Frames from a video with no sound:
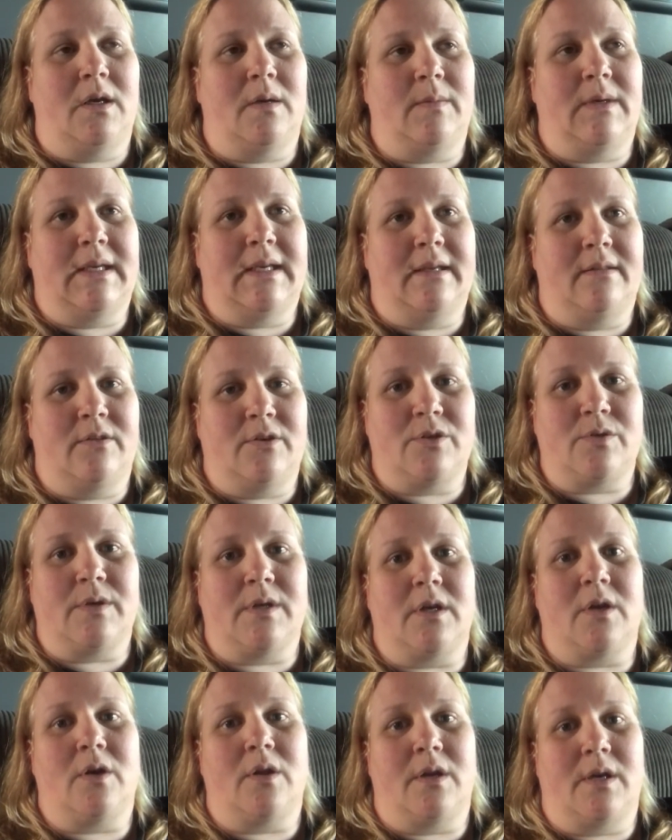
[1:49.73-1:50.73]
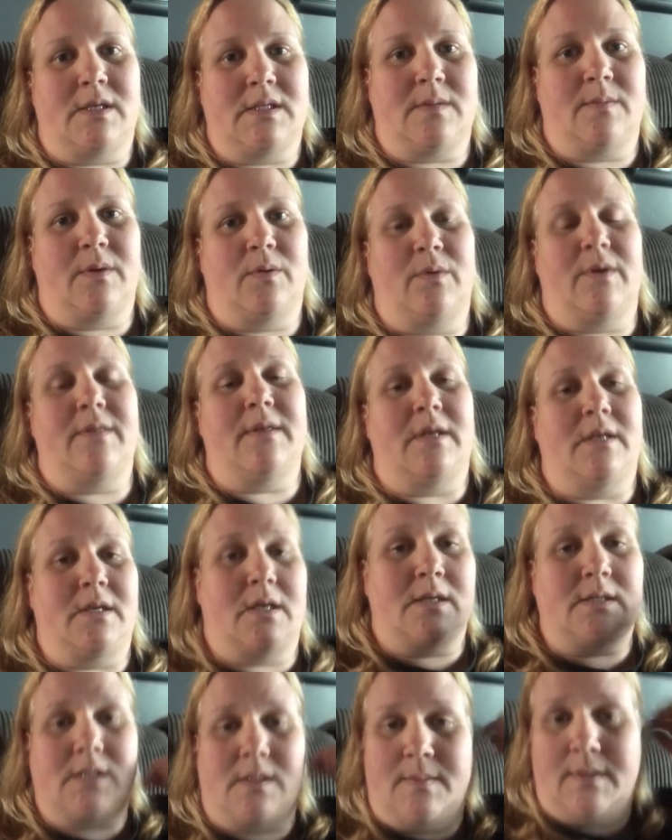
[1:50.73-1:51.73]
Again, they're doing a colonoscopy with
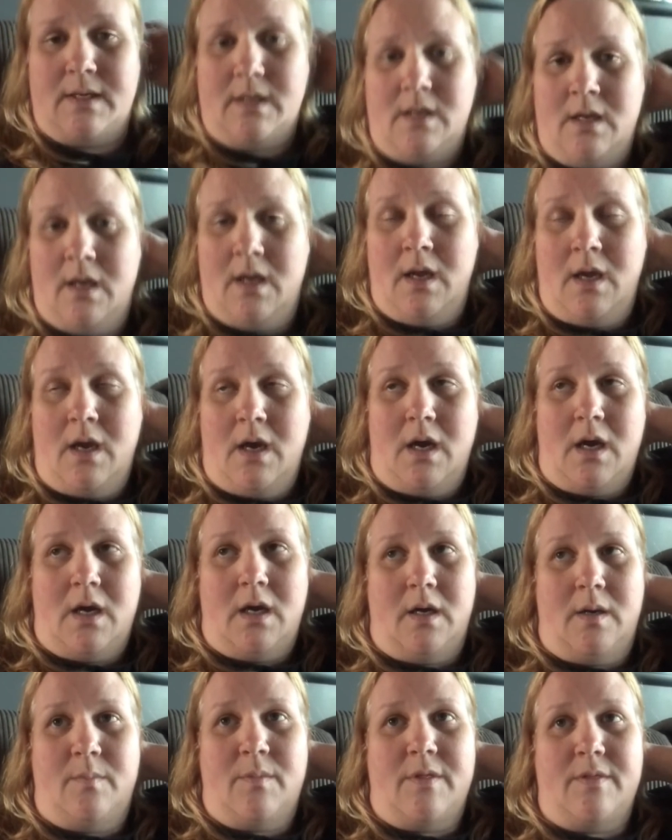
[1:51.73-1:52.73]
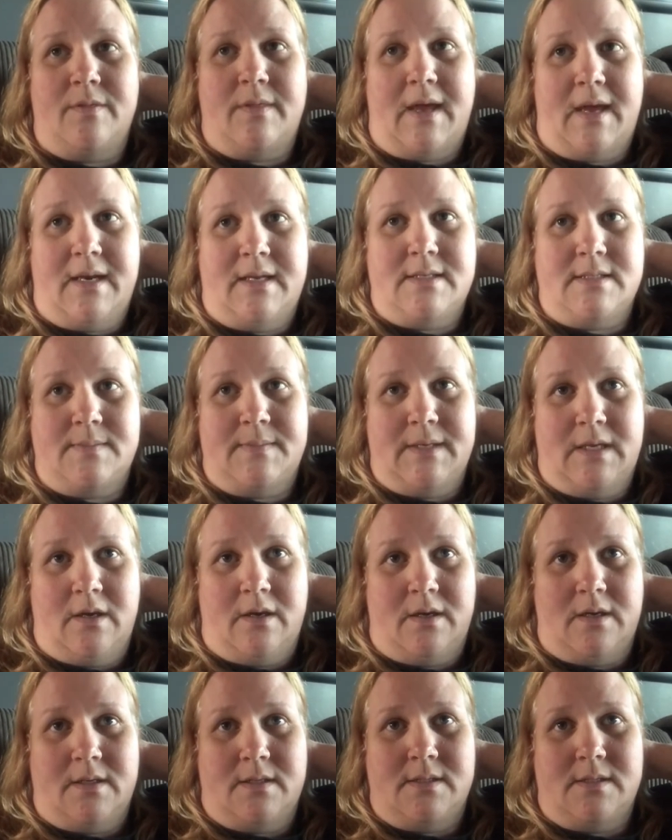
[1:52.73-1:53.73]
endoscopy. That is
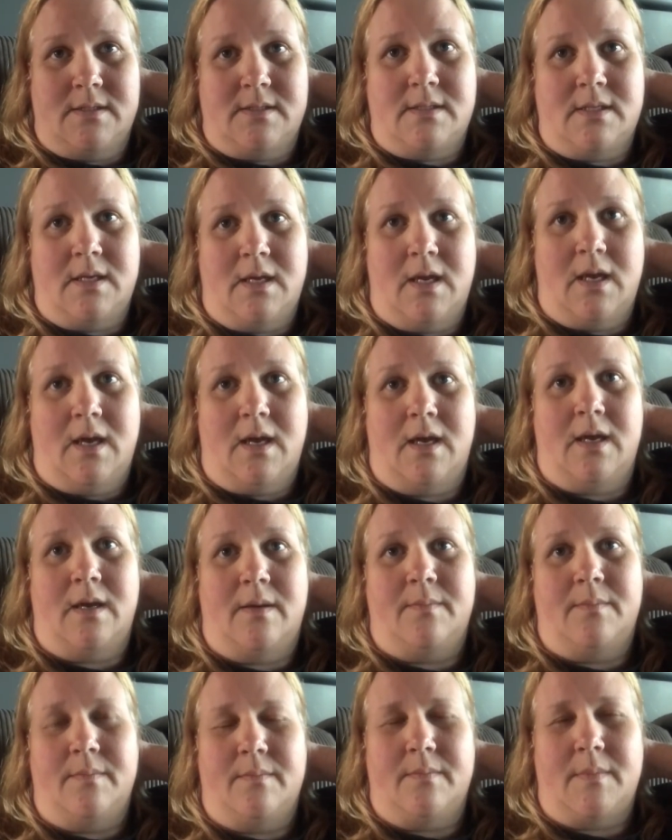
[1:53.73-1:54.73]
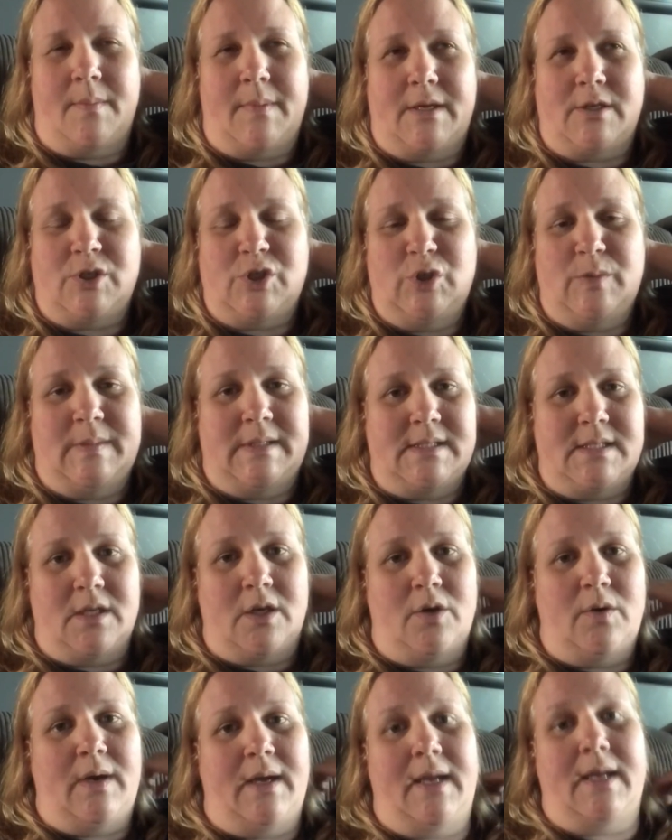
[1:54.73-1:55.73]
because about 2 months
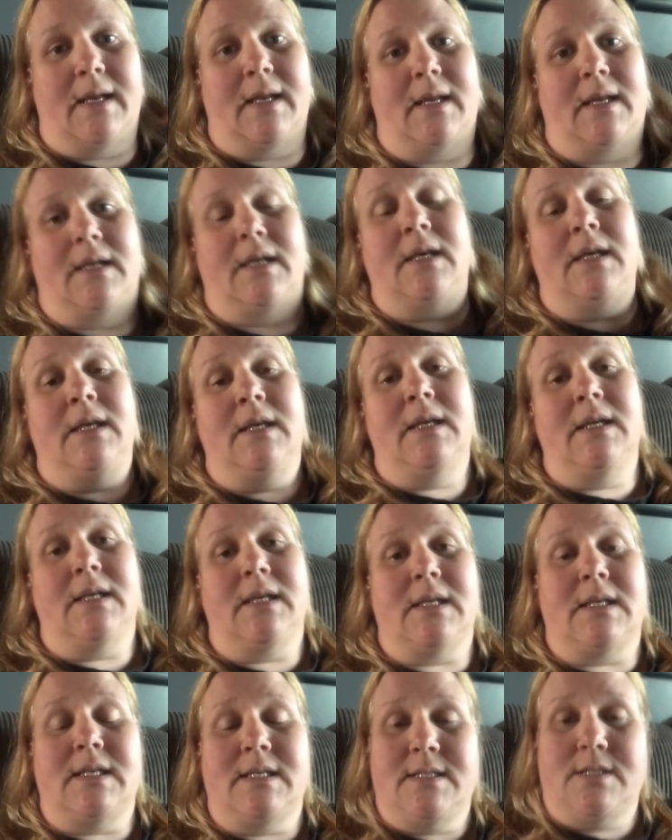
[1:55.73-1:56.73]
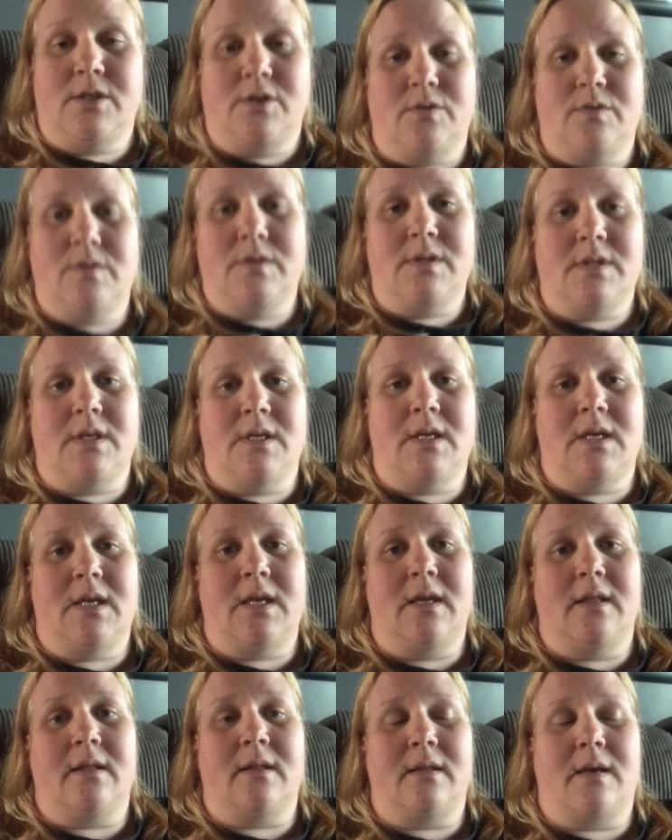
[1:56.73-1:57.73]
ago, I had kidney stones,
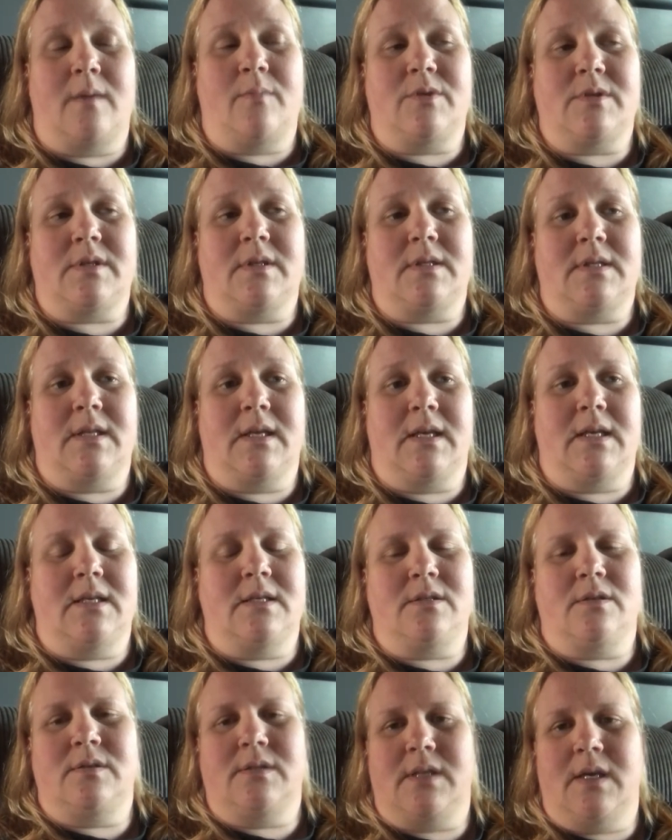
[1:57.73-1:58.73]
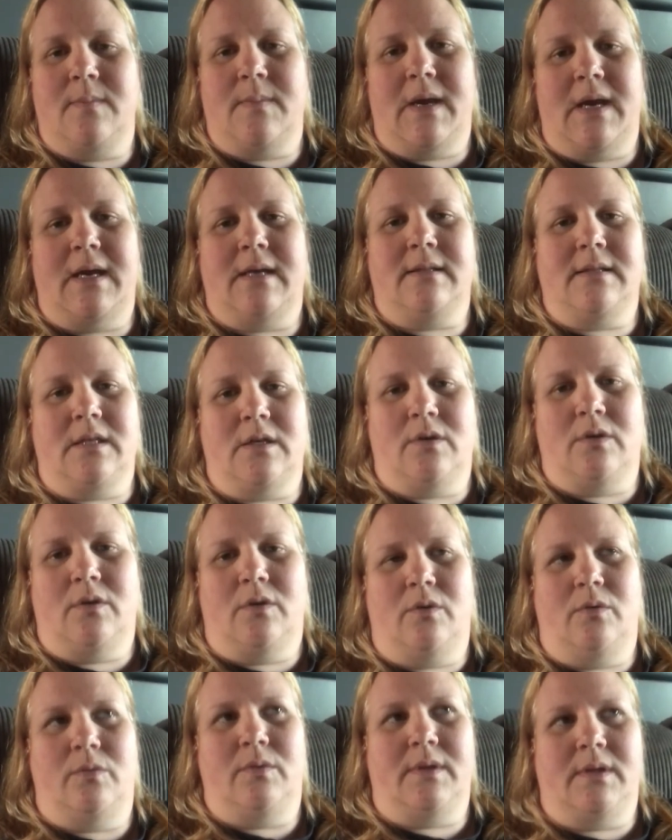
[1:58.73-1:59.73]
and the lab results on the kidney stones came back. The
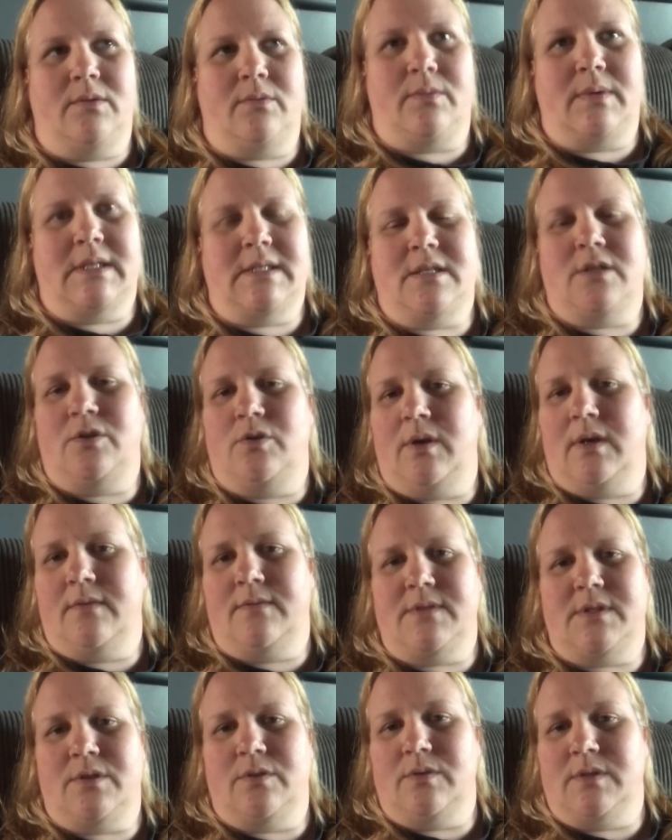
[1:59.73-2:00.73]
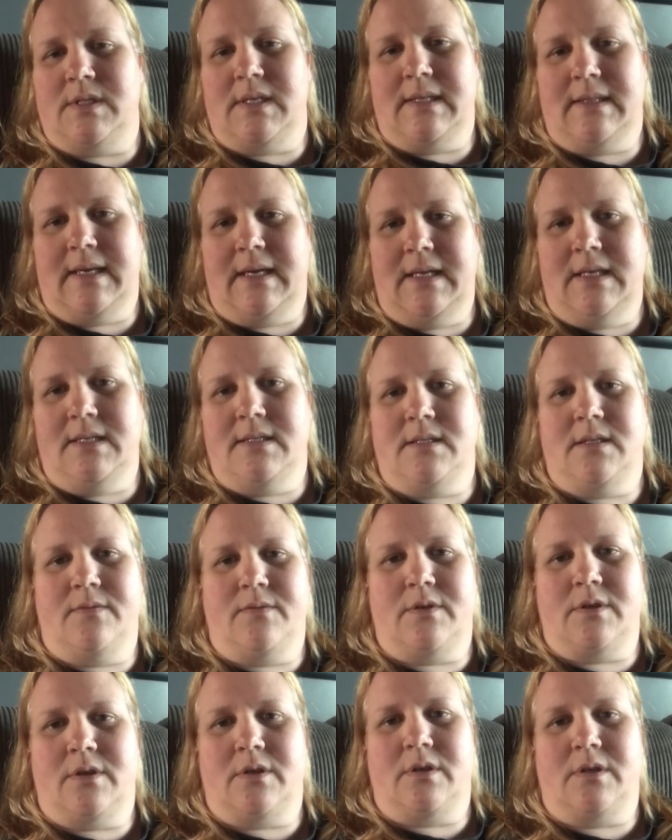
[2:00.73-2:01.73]
only reason you have stones like that is if
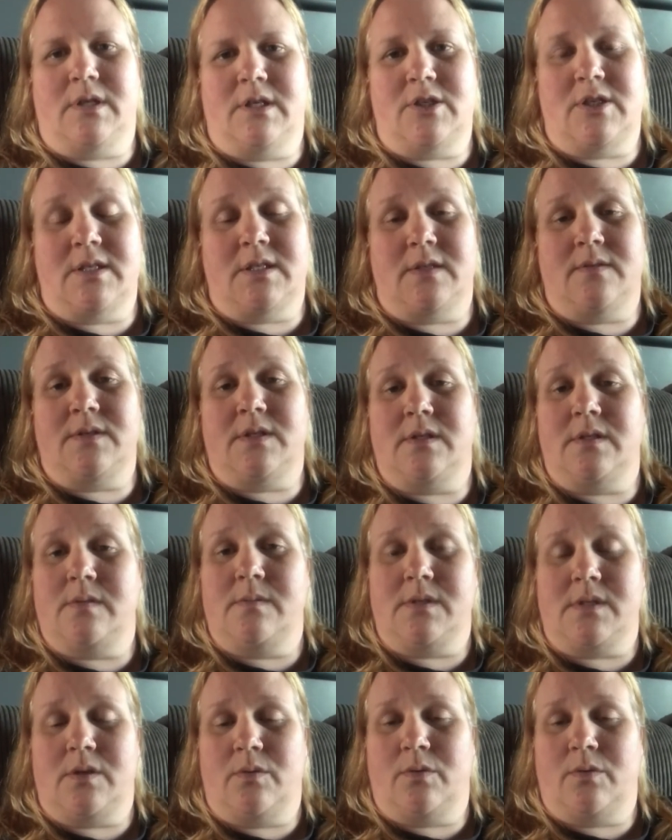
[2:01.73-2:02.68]
your digestive system's